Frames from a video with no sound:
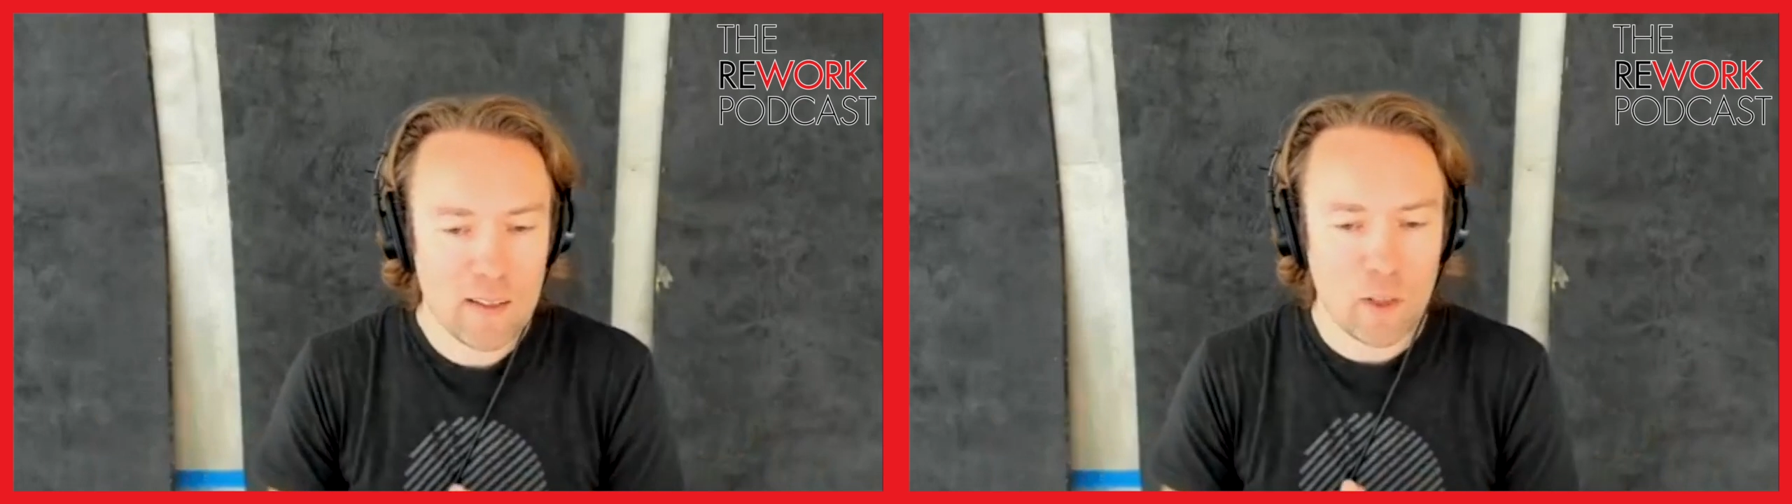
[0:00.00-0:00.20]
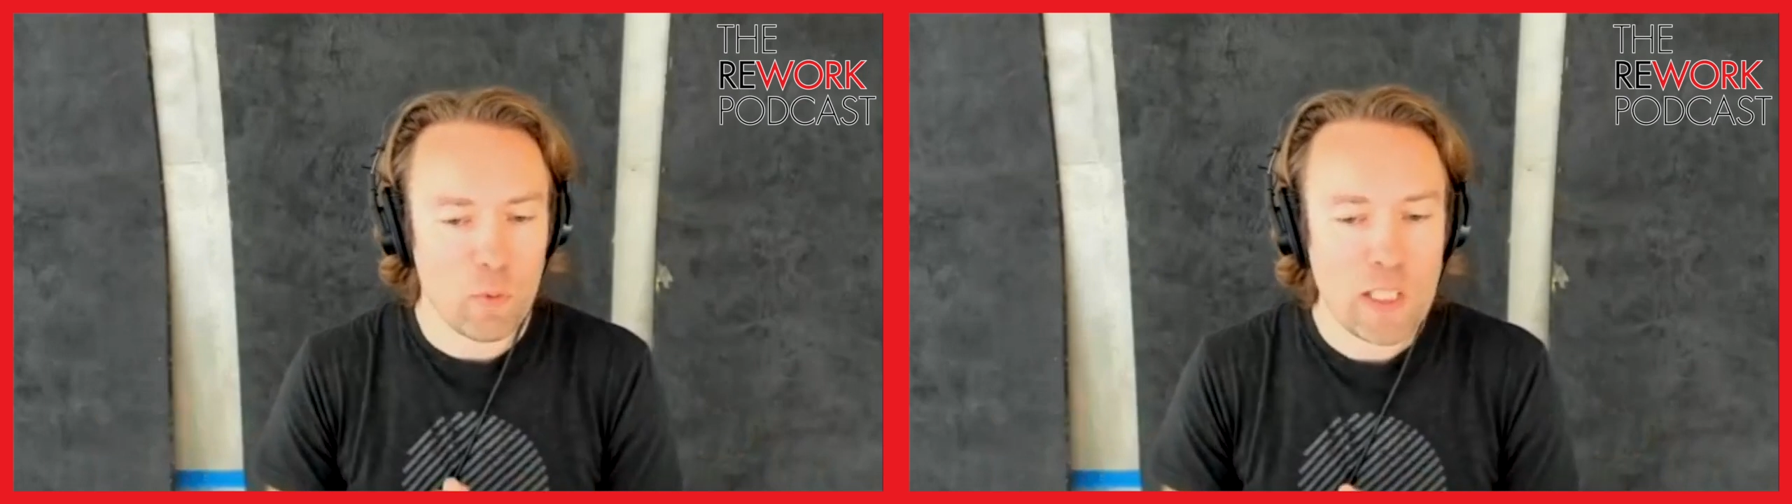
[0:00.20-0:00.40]

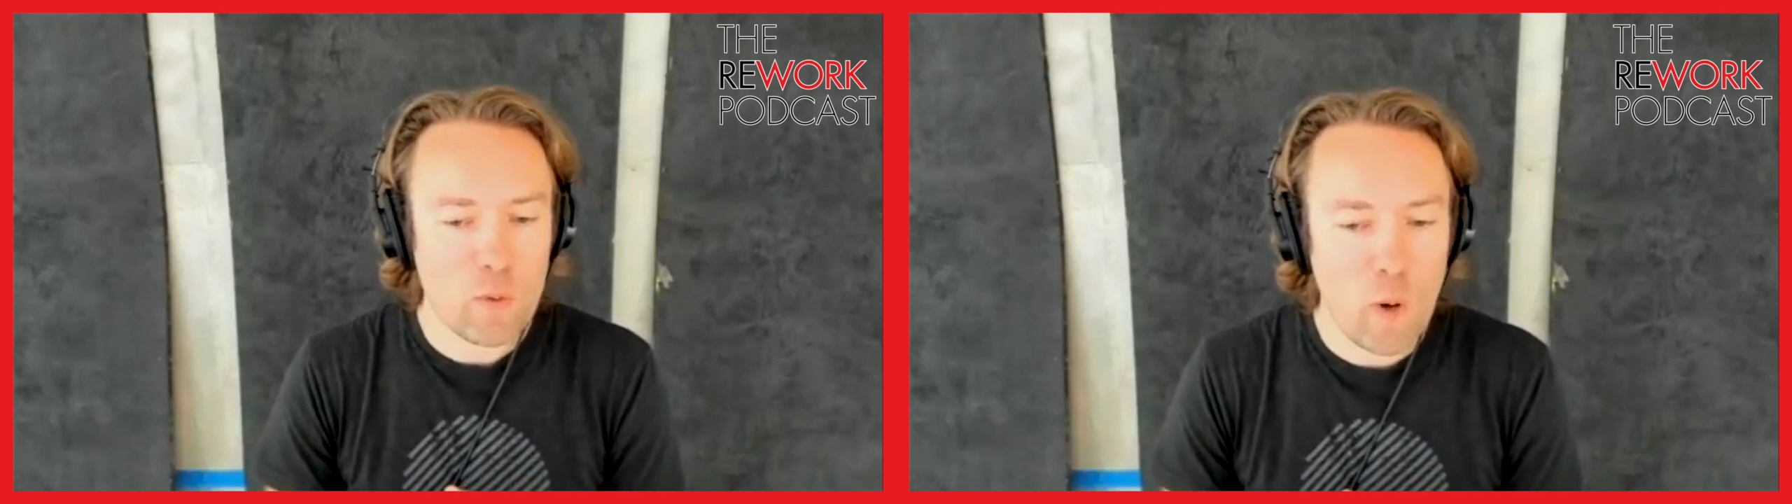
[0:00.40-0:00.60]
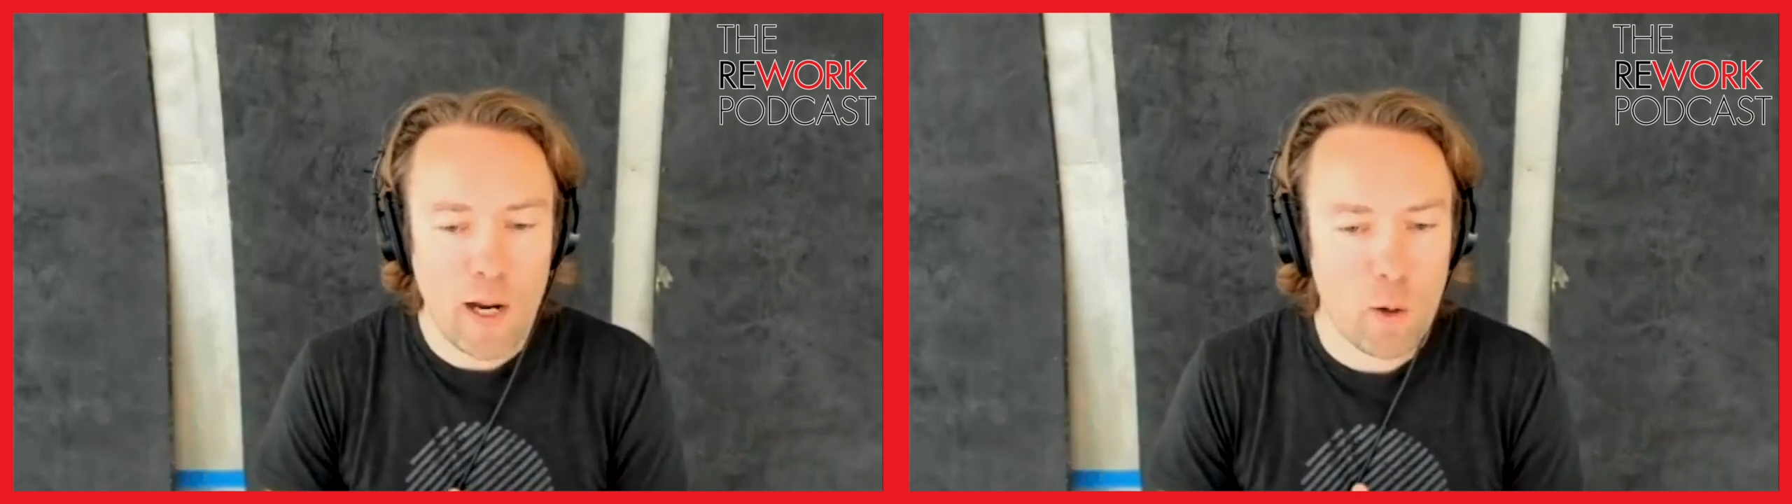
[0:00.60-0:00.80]
the reason
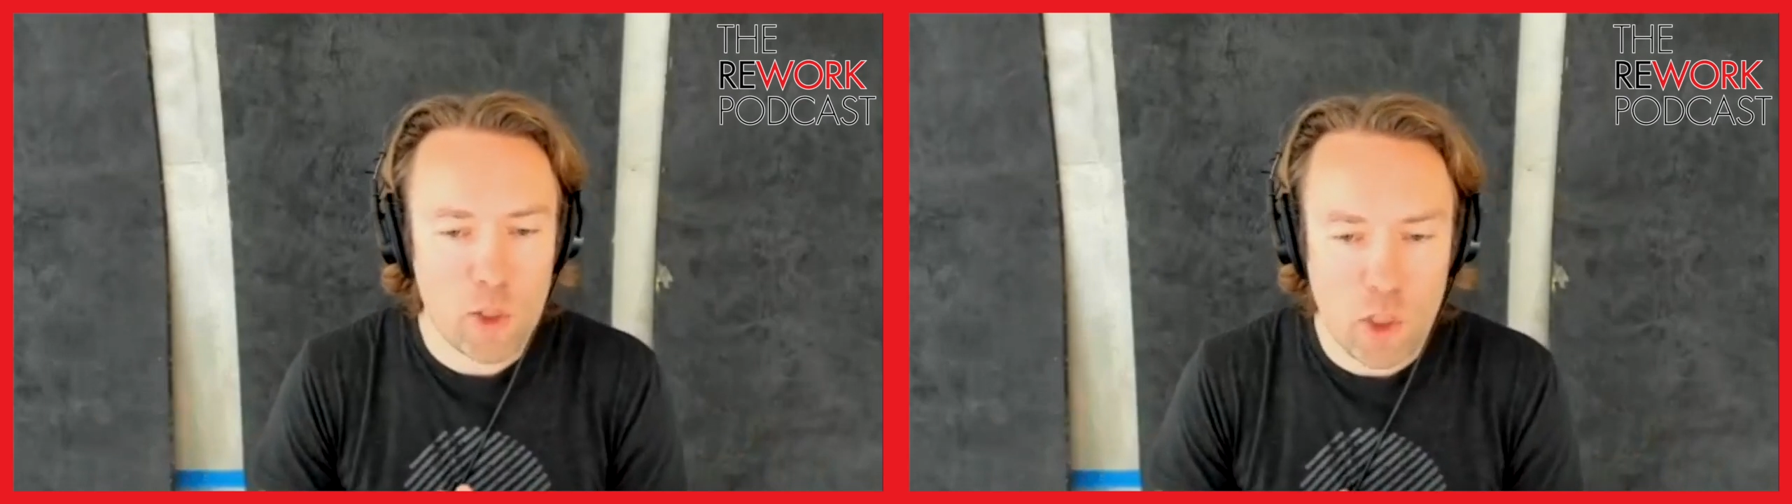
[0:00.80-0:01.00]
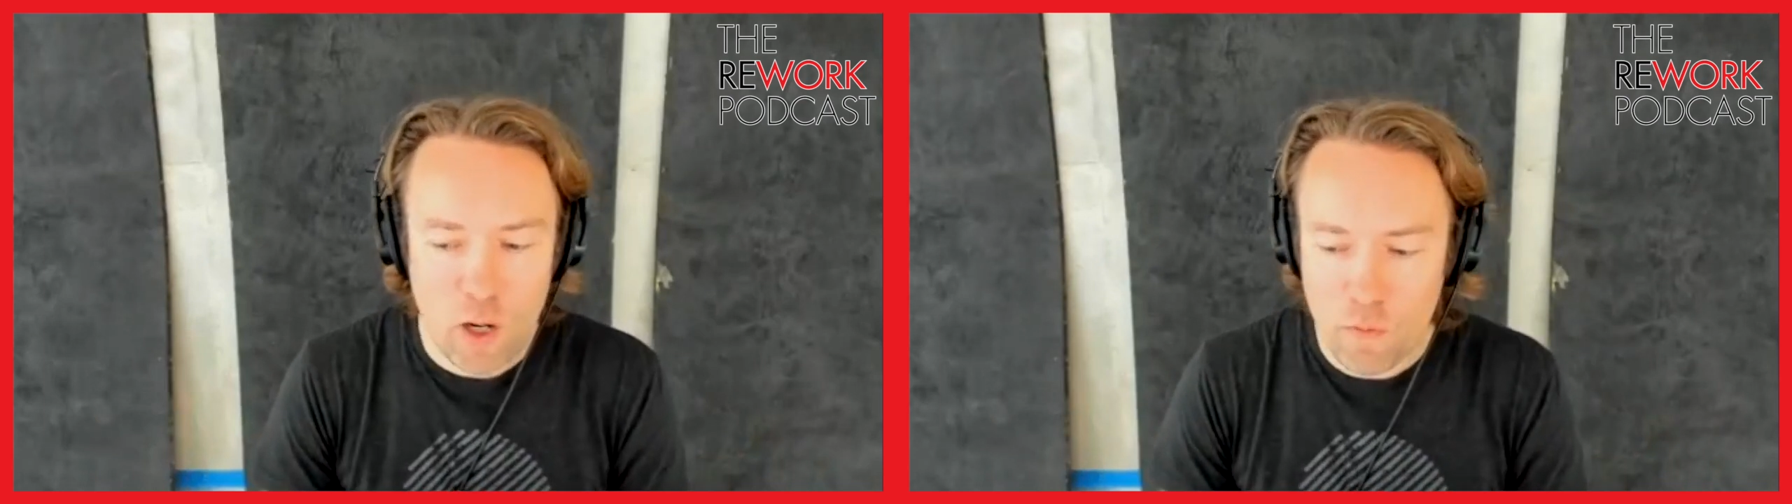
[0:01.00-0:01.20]
why all
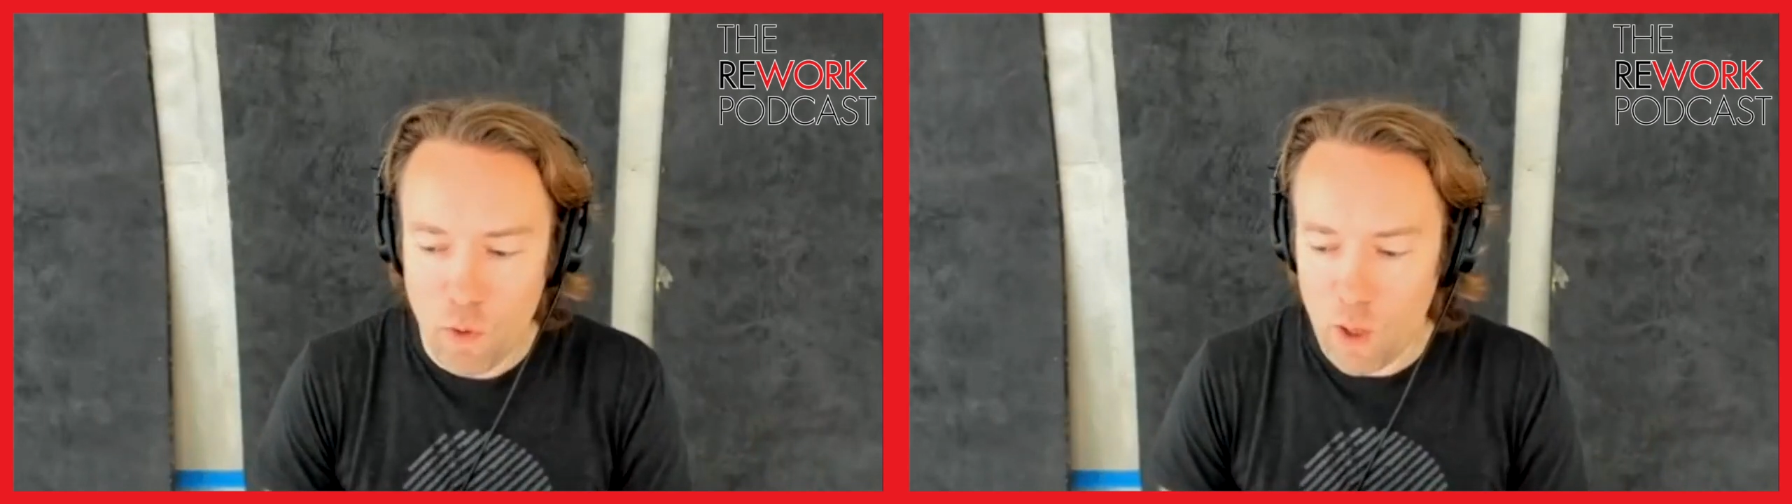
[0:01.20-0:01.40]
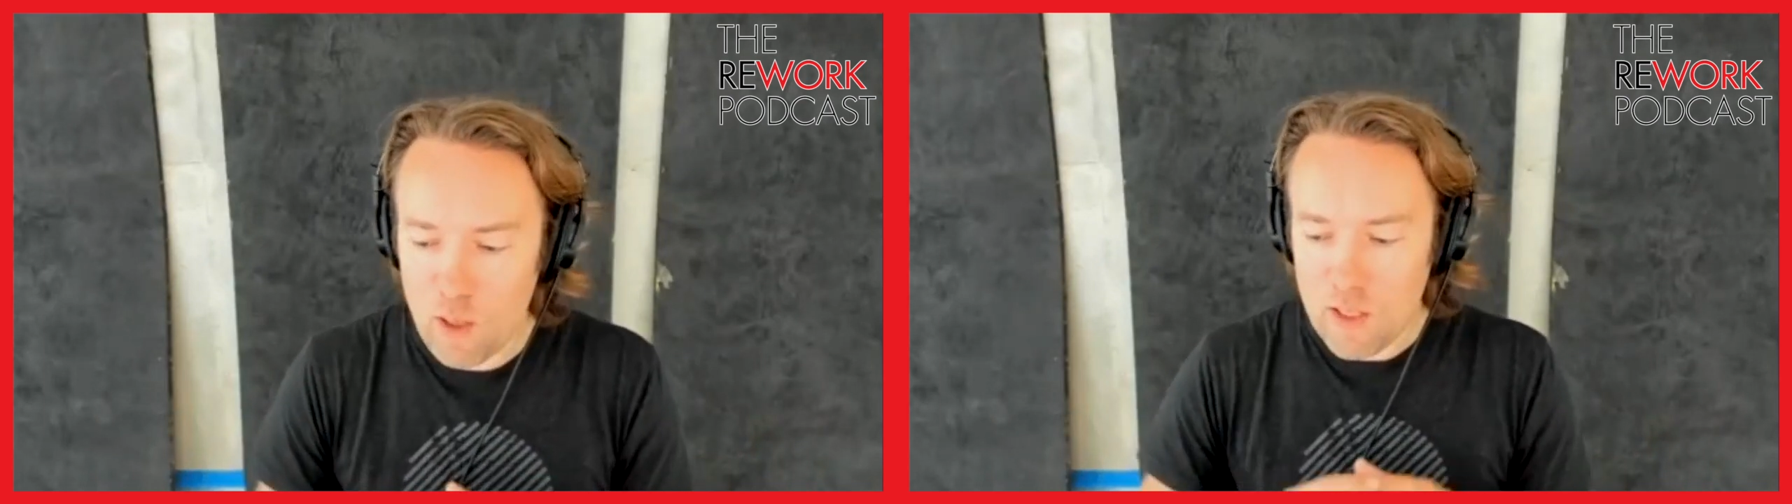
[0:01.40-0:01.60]

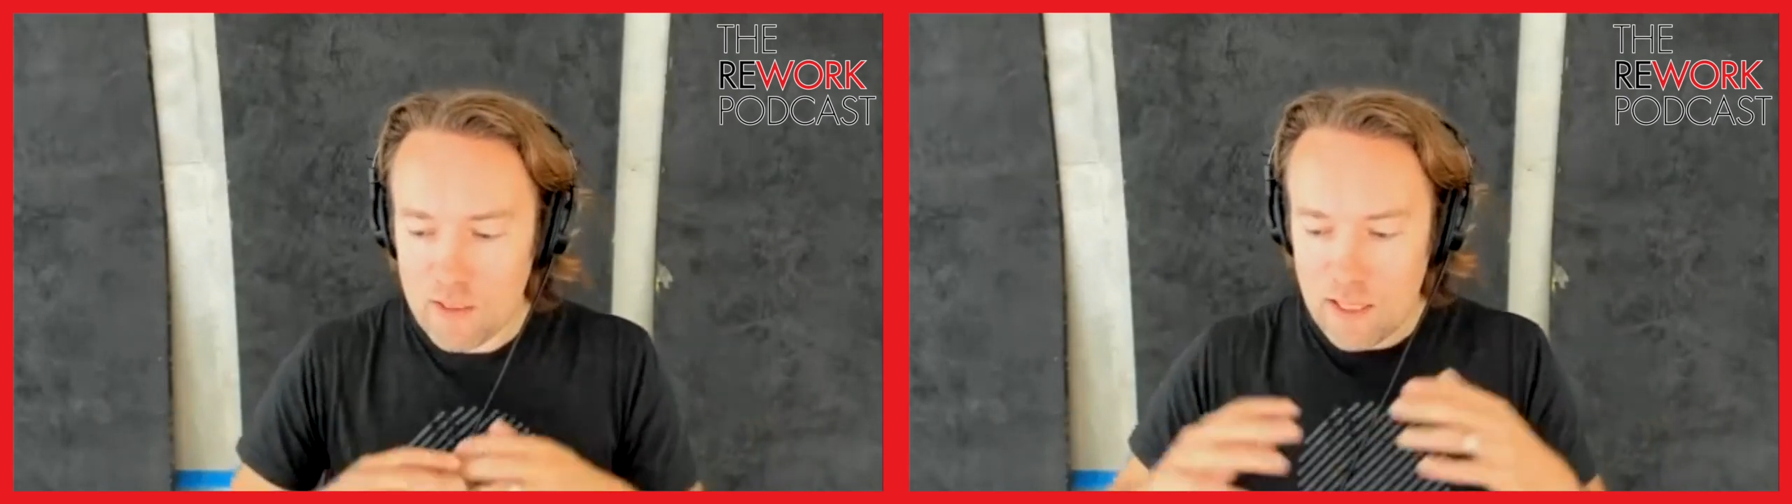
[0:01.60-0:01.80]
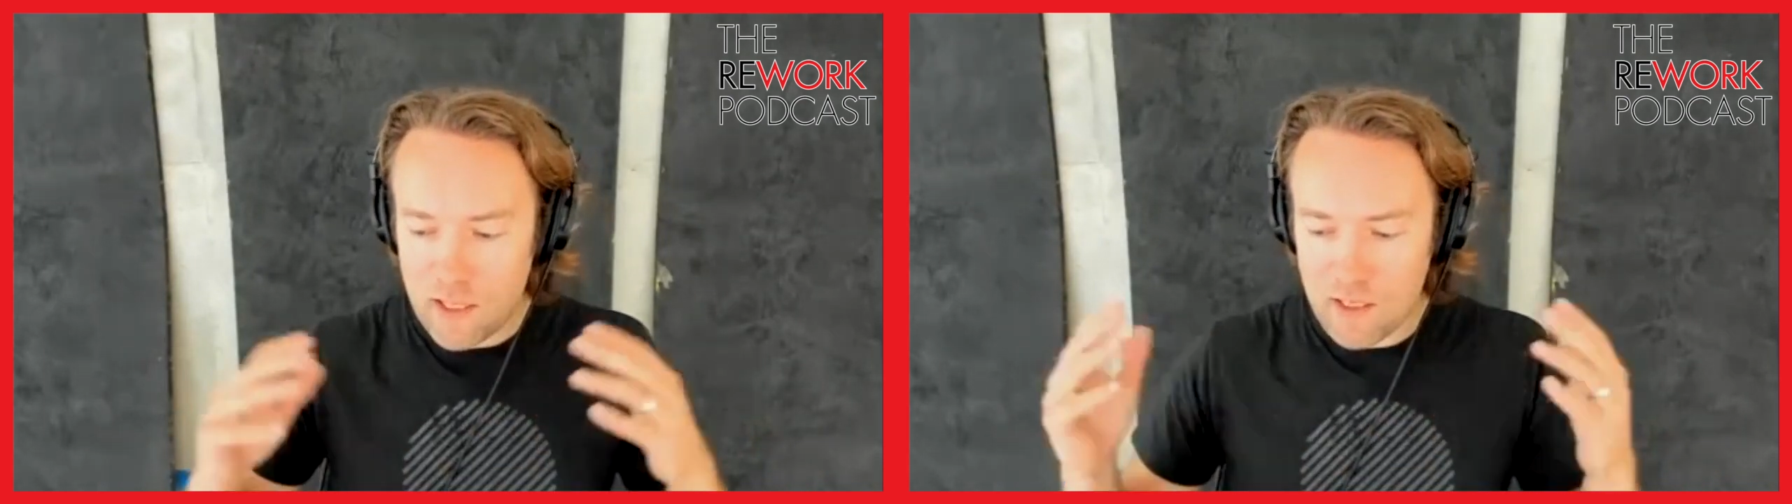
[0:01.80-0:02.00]
software
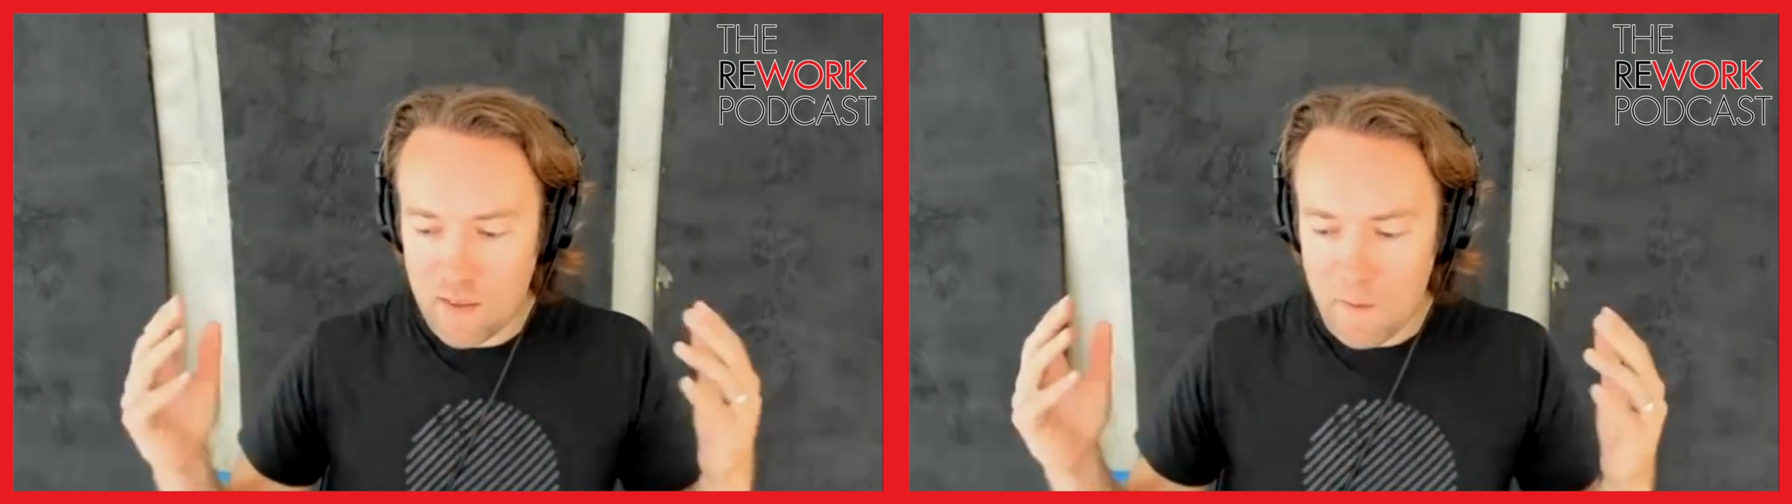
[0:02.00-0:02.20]
that's